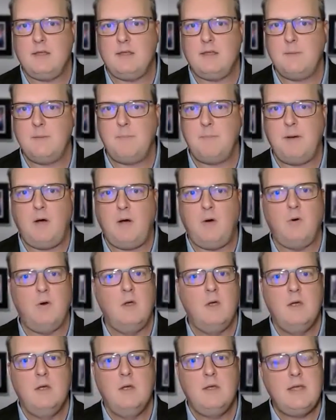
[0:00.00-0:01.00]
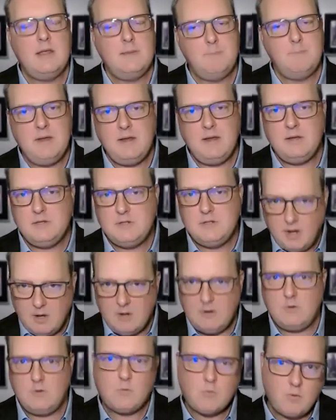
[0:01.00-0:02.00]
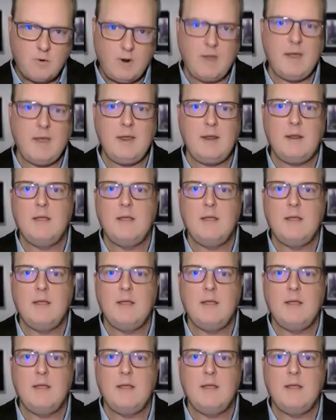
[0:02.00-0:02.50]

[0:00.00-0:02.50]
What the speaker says: It's about it being done right.